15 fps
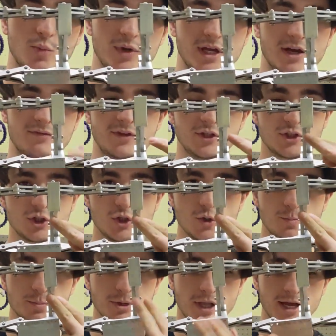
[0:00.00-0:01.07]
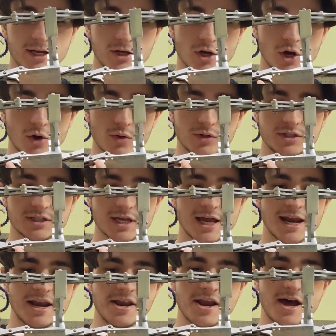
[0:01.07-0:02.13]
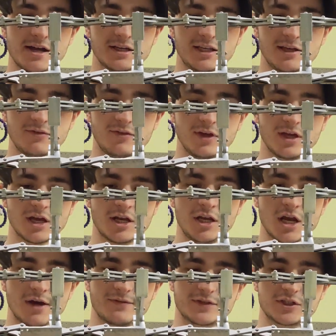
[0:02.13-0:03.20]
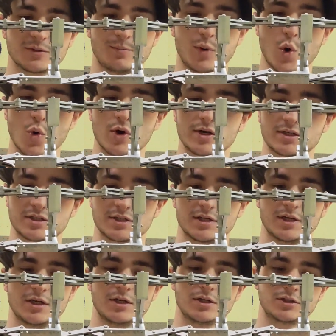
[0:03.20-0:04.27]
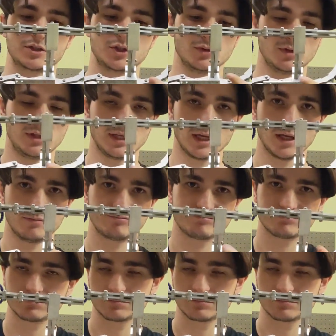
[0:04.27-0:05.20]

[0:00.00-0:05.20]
we have the 2-ply nodes not giving enough support to the